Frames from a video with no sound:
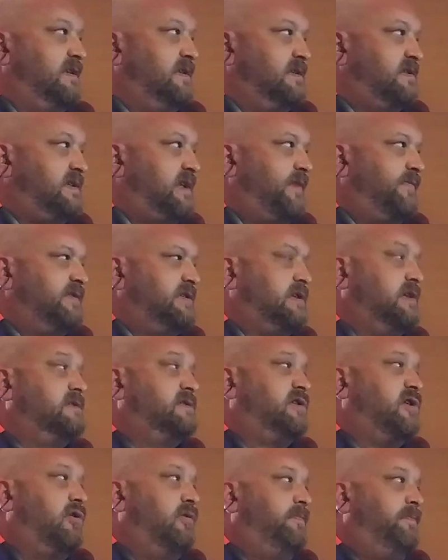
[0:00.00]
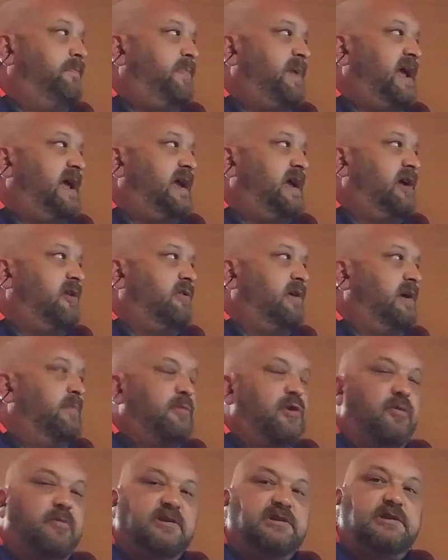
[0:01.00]
San Francisco Bay Area
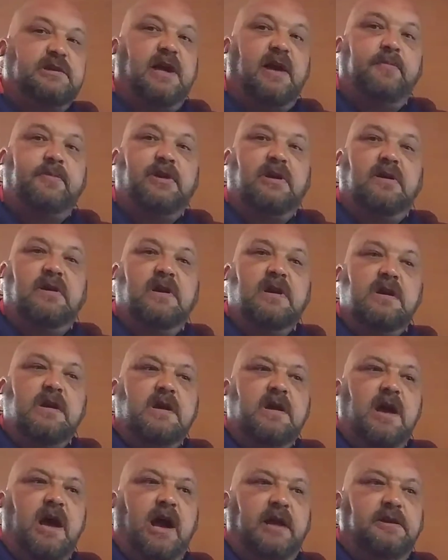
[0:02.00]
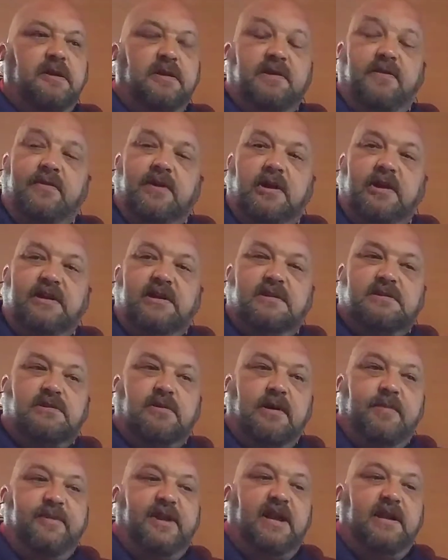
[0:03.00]
Mobile Chapter. I know they're very
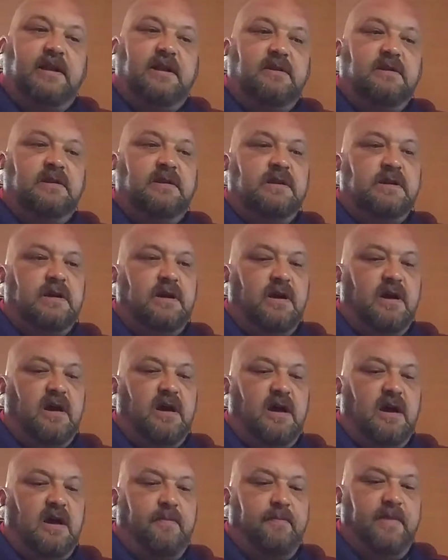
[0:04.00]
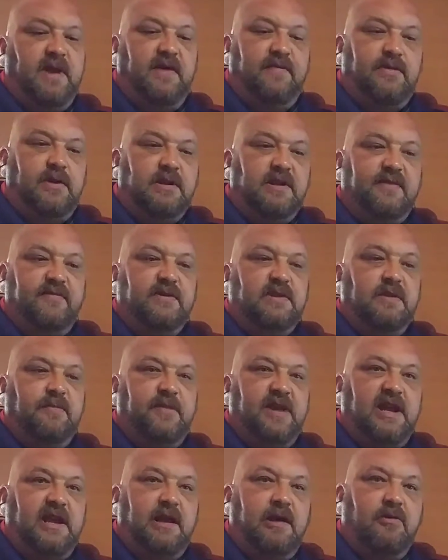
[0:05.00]
discriminating. Um, if you live in the
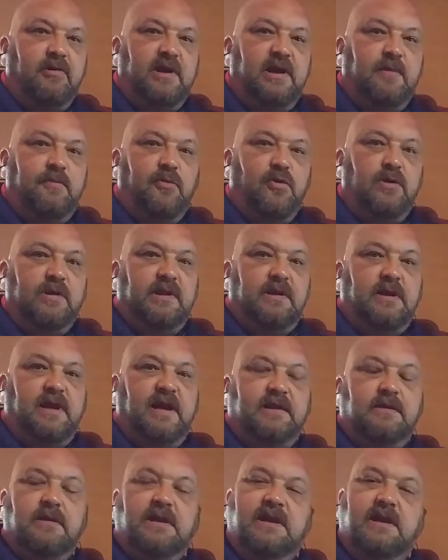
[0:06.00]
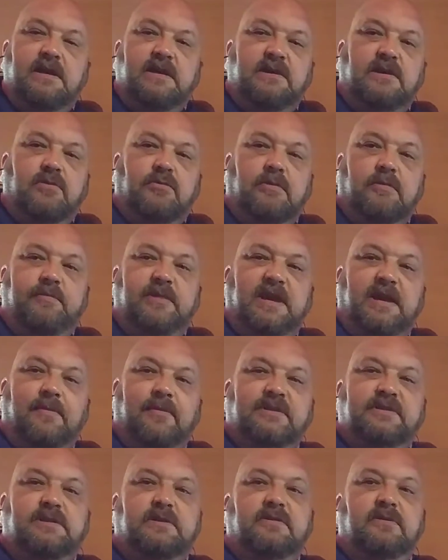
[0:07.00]
Bay Area, more than likely you will be able
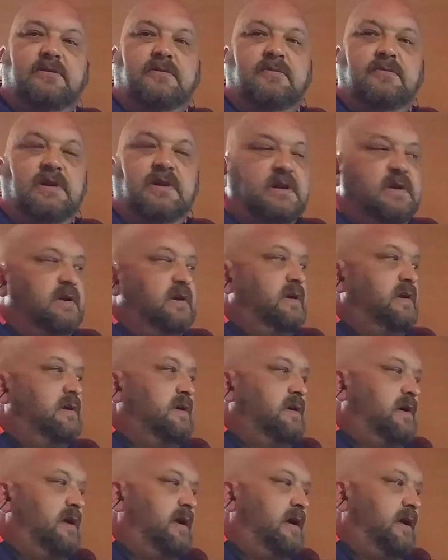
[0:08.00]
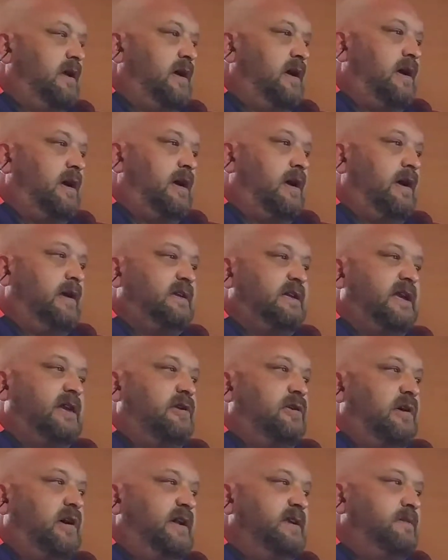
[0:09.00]
to uh, get
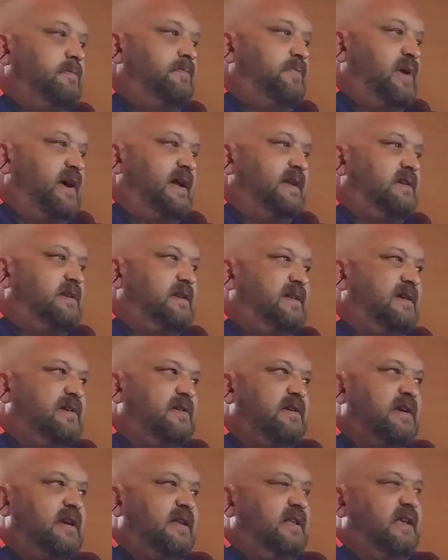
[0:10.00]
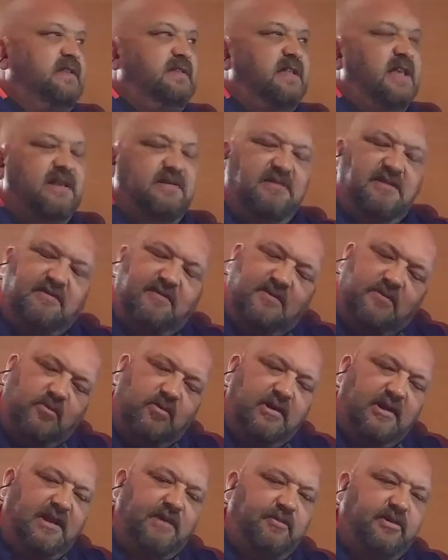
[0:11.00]
on, but it, it
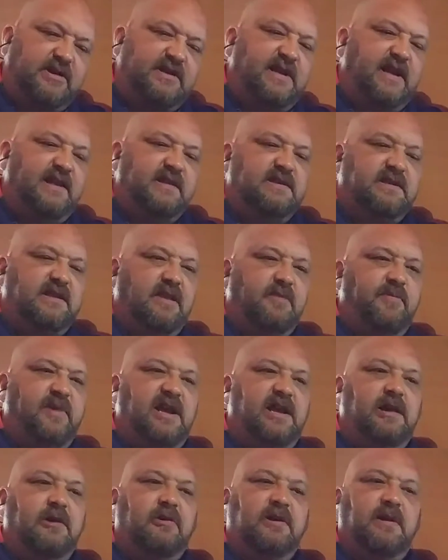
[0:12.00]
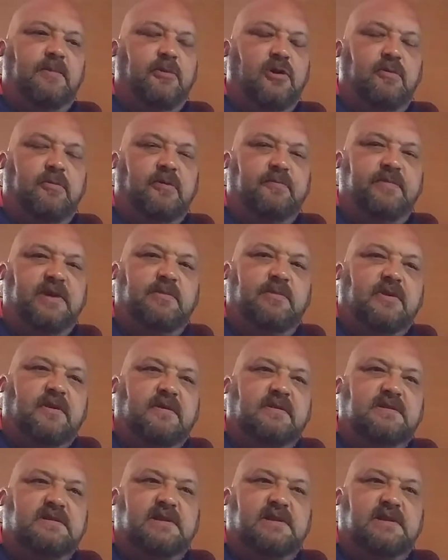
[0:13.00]
really pertains to the Bay Area mobile people.